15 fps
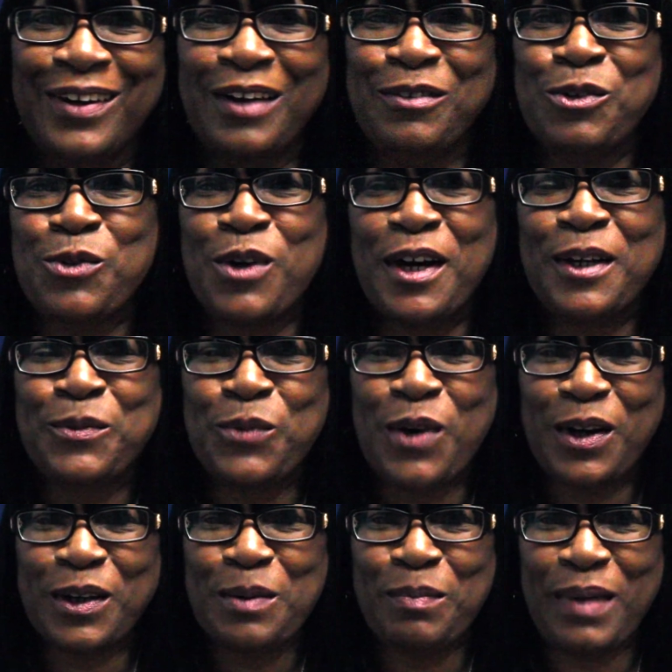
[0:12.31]
everyone,
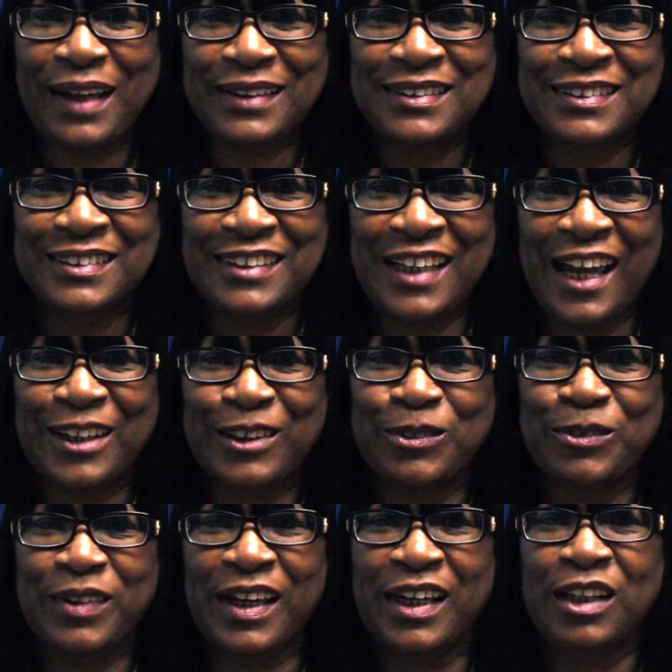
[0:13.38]
welcome back to the channel.
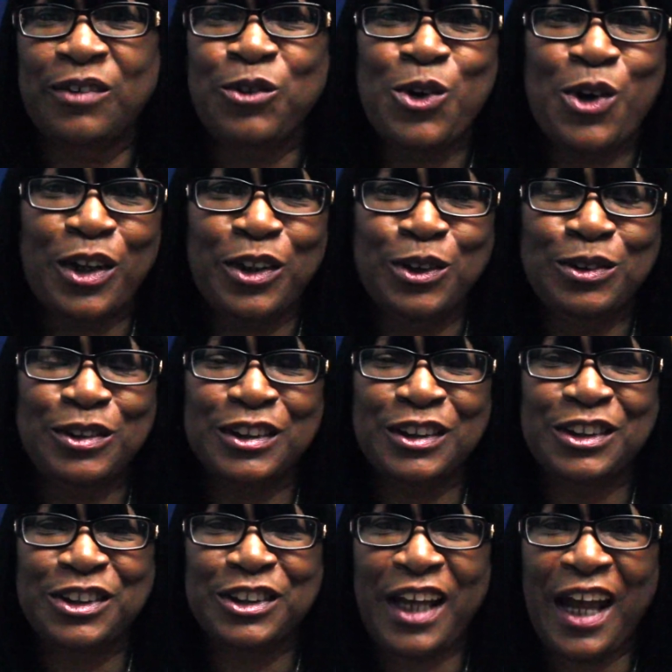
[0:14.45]
And if you are new to
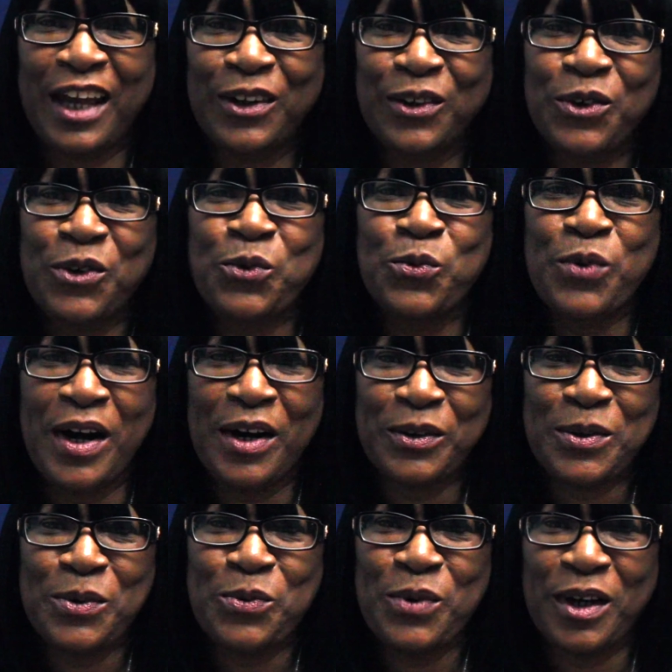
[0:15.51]
the channel,
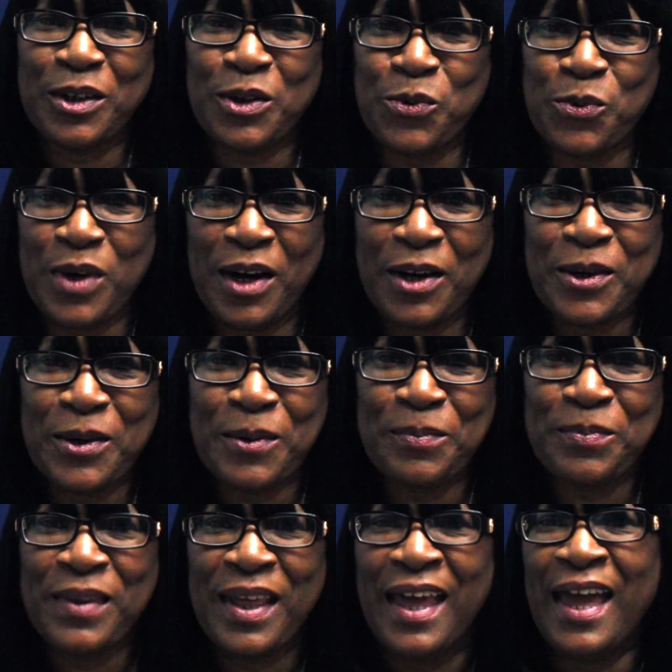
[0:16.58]
welcome.
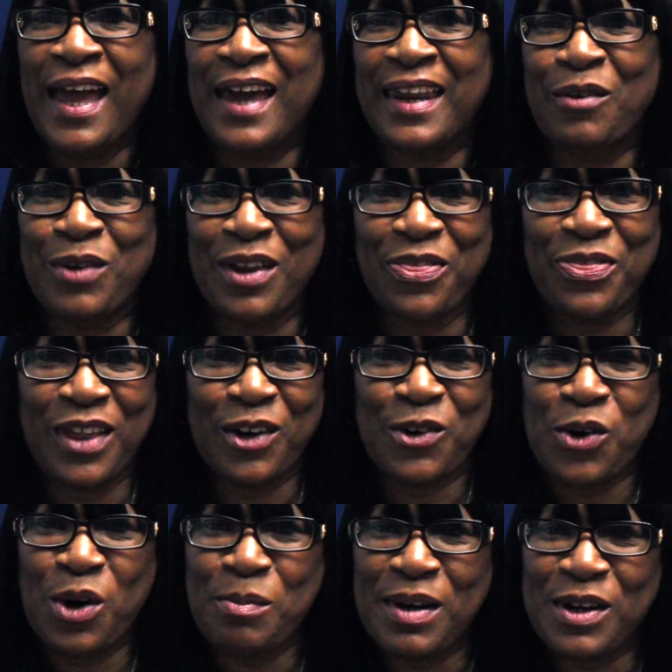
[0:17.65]
And I want to thank
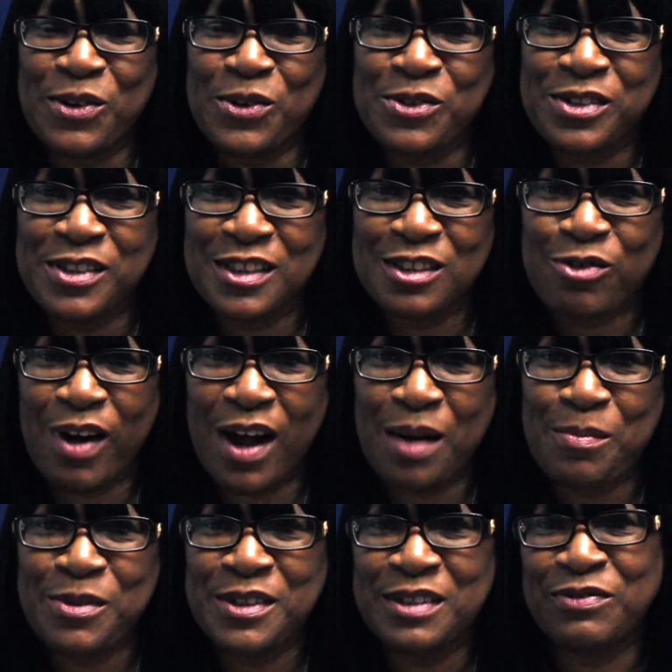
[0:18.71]
all my old
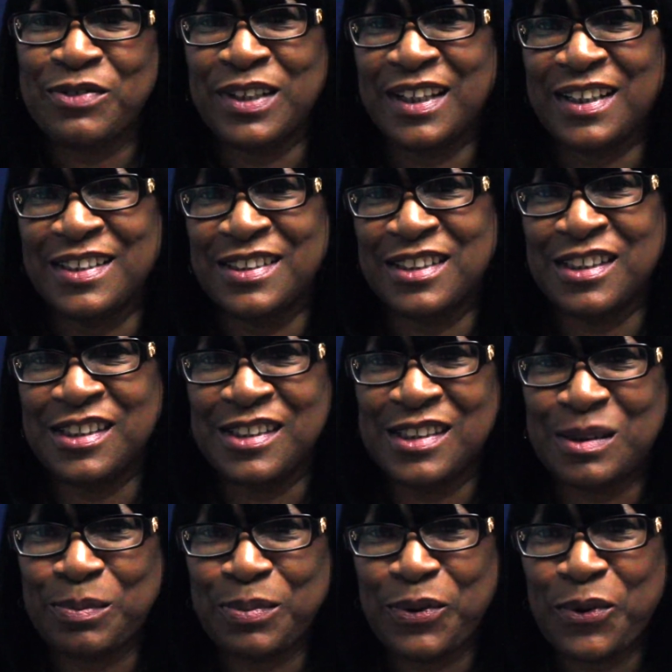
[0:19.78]
subscribers for their continued
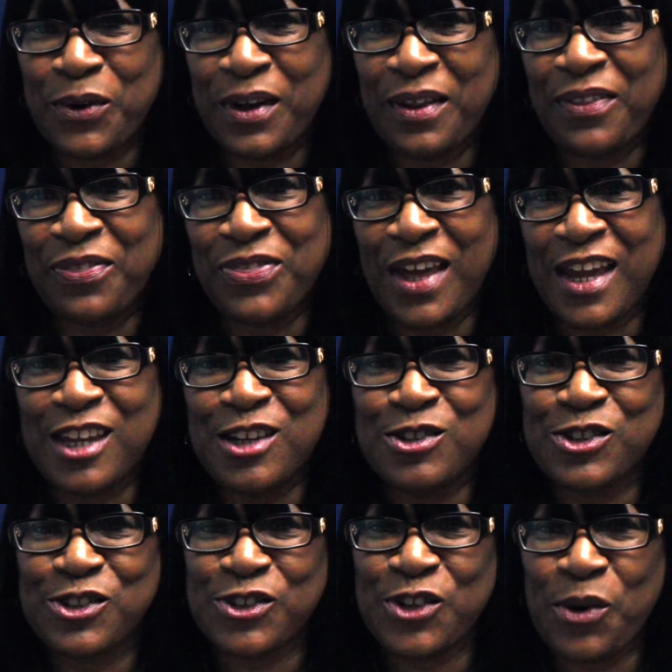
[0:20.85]
support. Thank
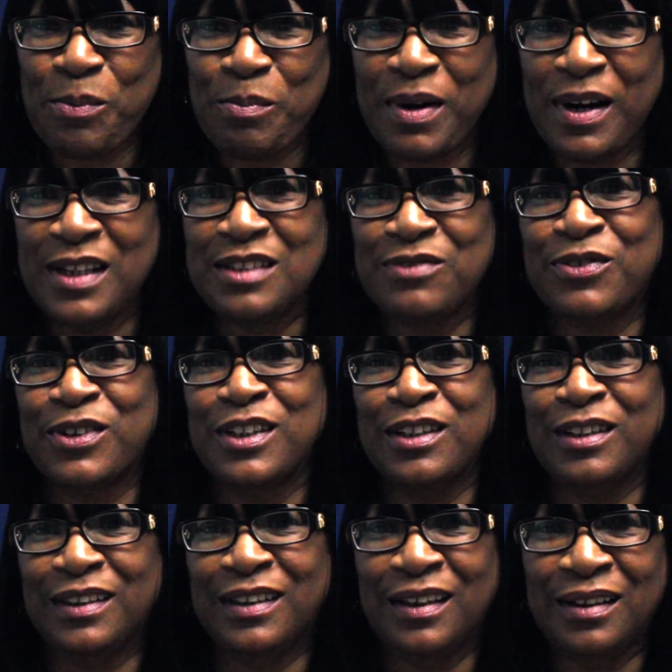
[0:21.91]
you so much for
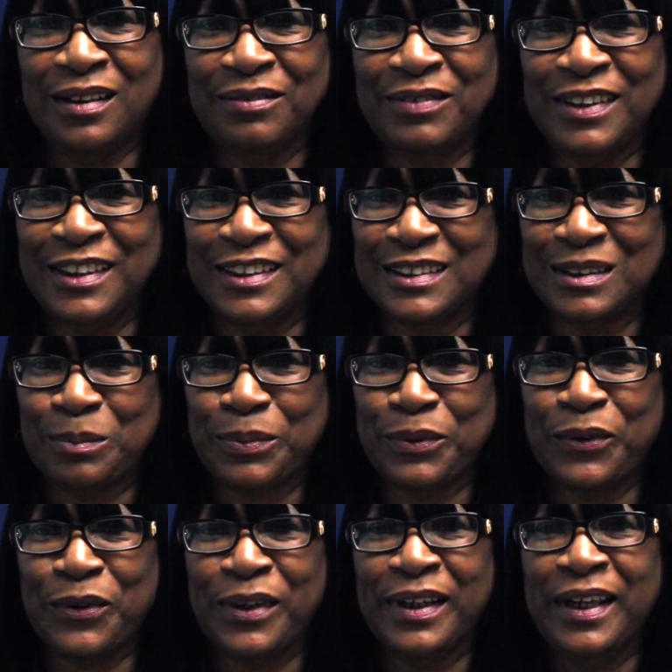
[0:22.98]
your love and your
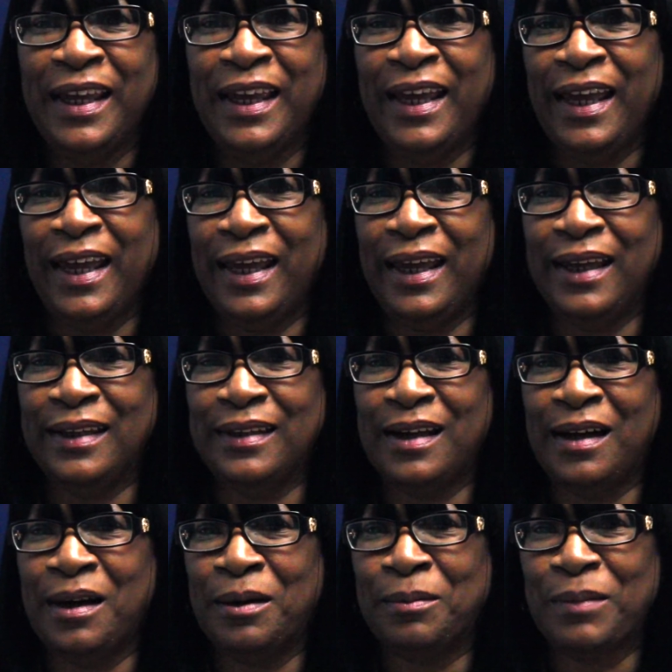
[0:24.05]
support. And
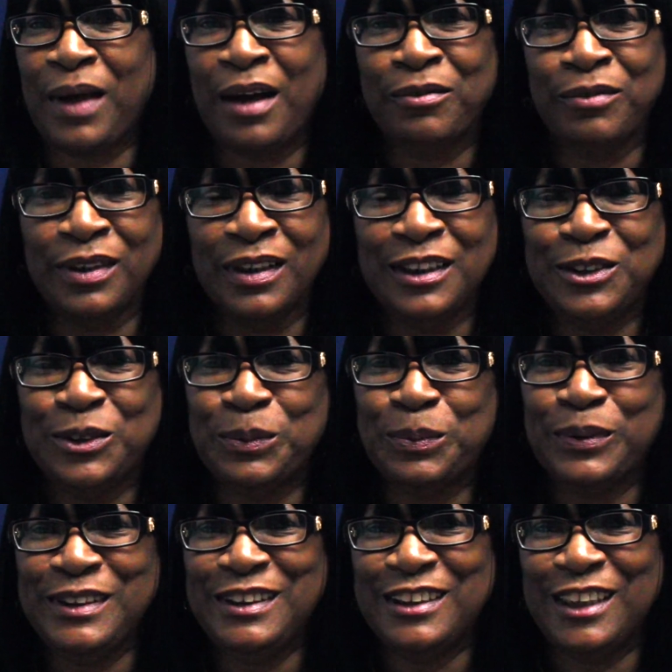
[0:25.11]
I really do
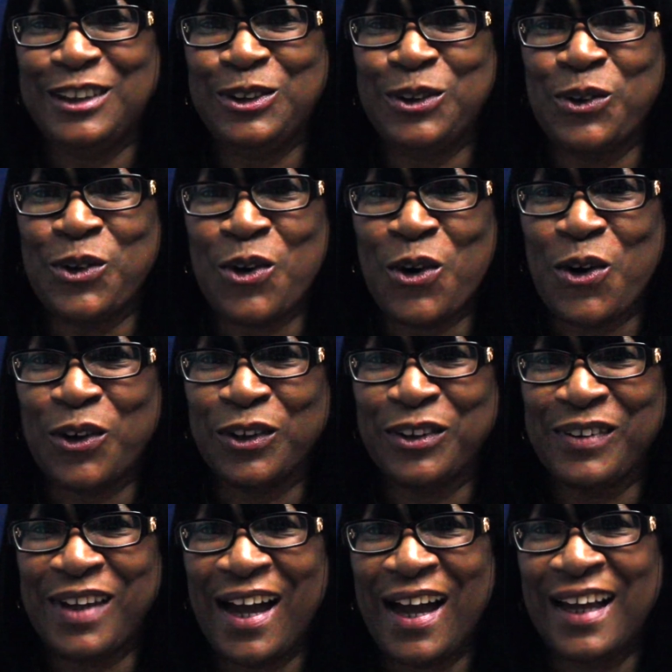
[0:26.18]
appreciate you all,
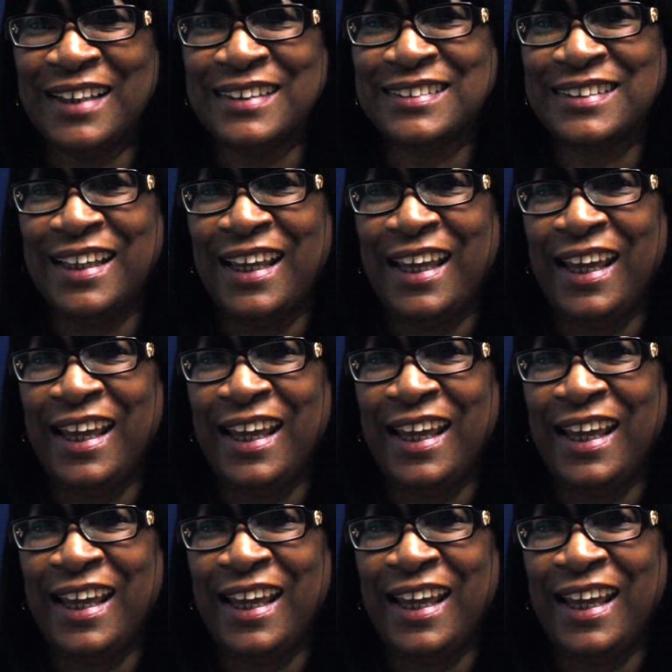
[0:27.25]
you guys.